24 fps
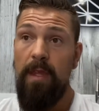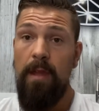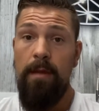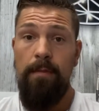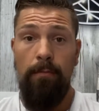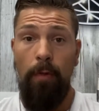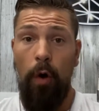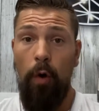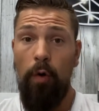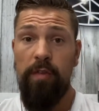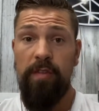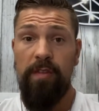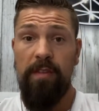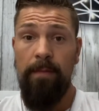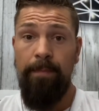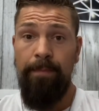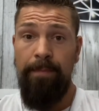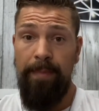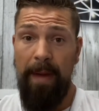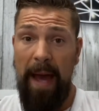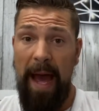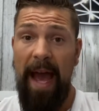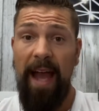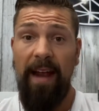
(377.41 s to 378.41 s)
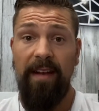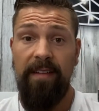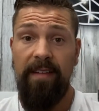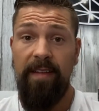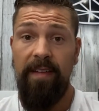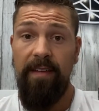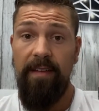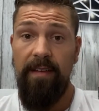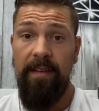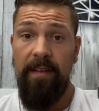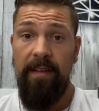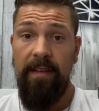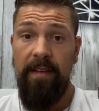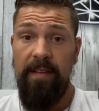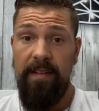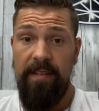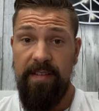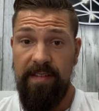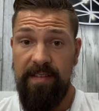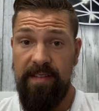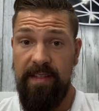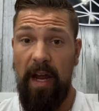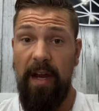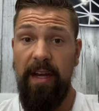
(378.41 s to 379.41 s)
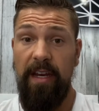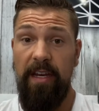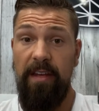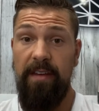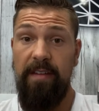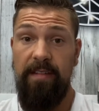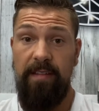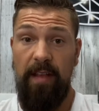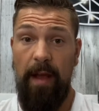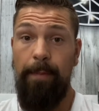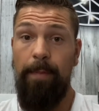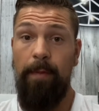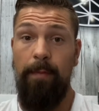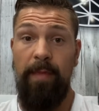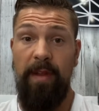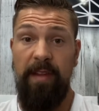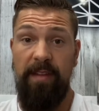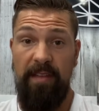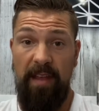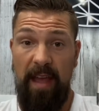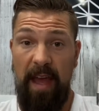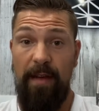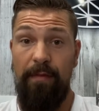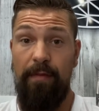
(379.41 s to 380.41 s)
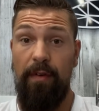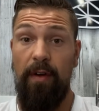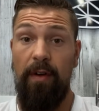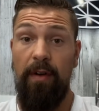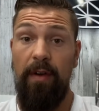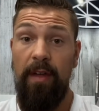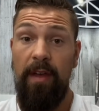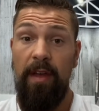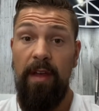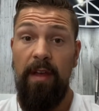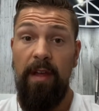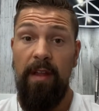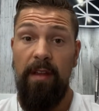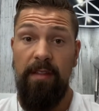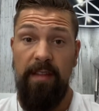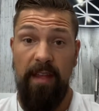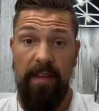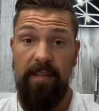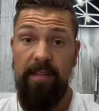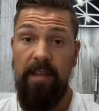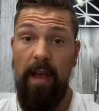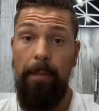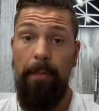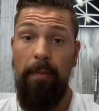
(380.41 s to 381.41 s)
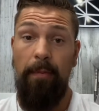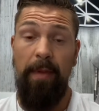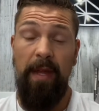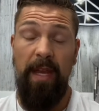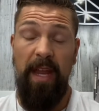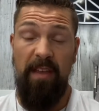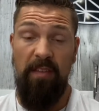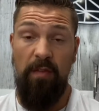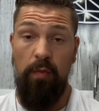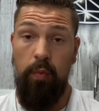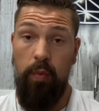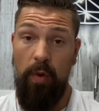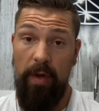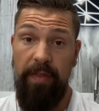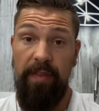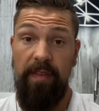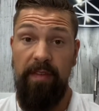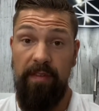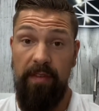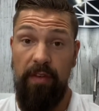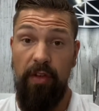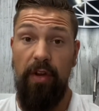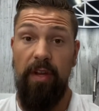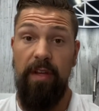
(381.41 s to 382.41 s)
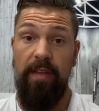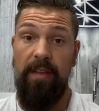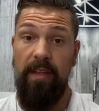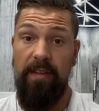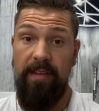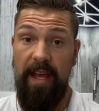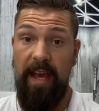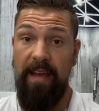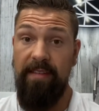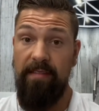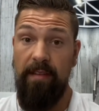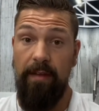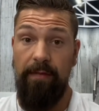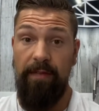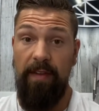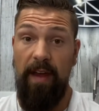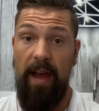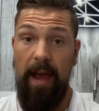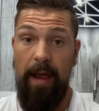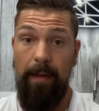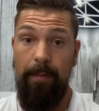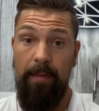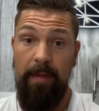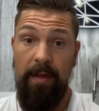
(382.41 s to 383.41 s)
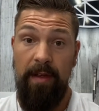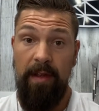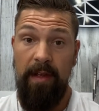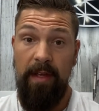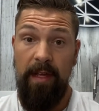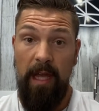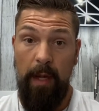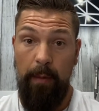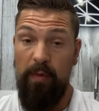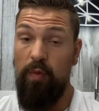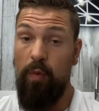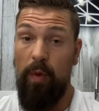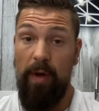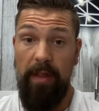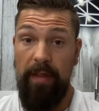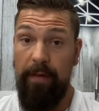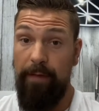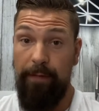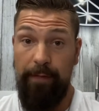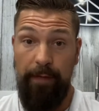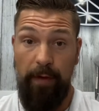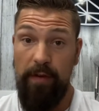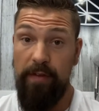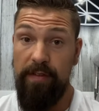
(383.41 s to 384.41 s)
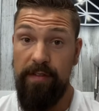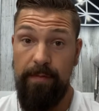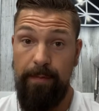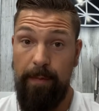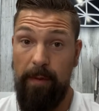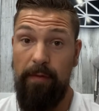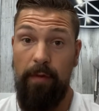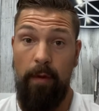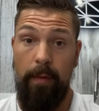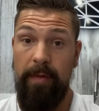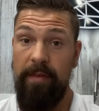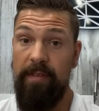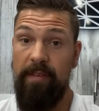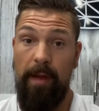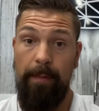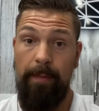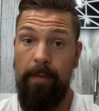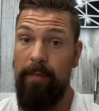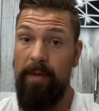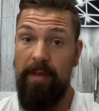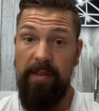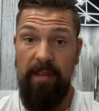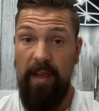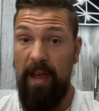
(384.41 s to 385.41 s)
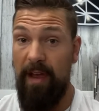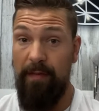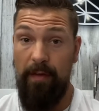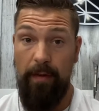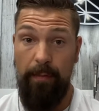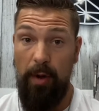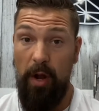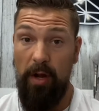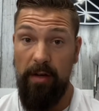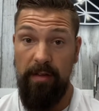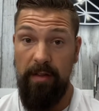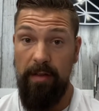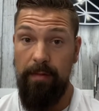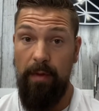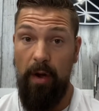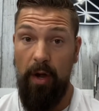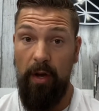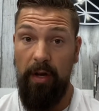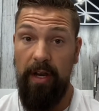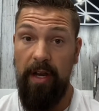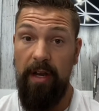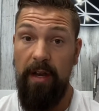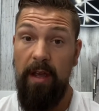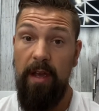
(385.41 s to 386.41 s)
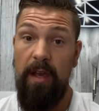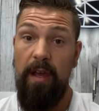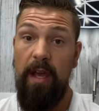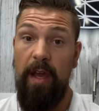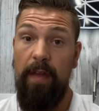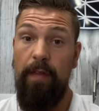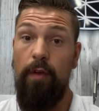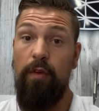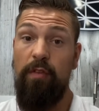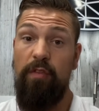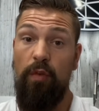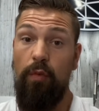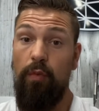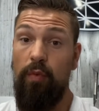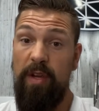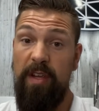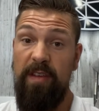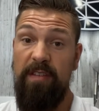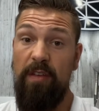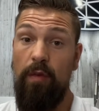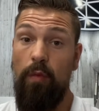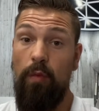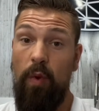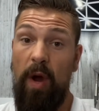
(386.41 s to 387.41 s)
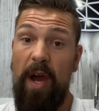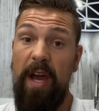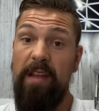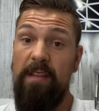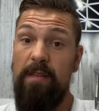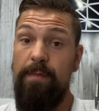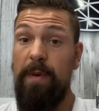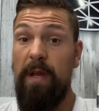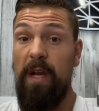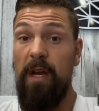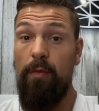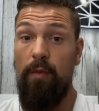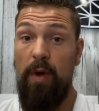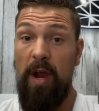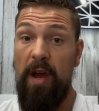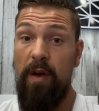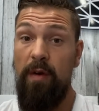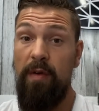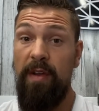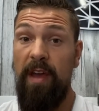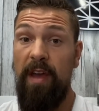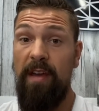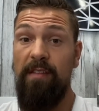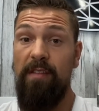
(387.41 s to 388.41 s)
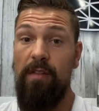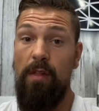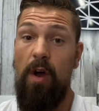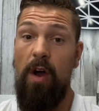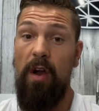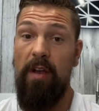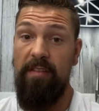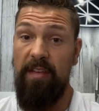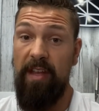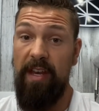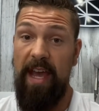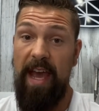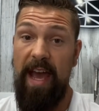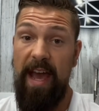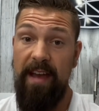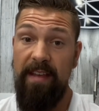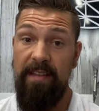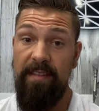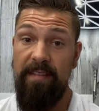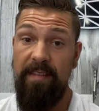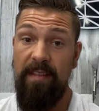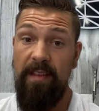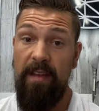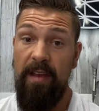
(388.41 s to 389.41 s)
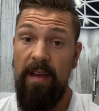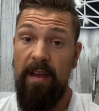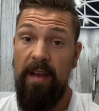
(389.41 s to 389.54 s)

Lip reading: most backed, studied supplements ever. This supplement has withstood the test of time. It was one of the first performance supplements ever brought to the market, and there's a reason why it's been around as long as it has.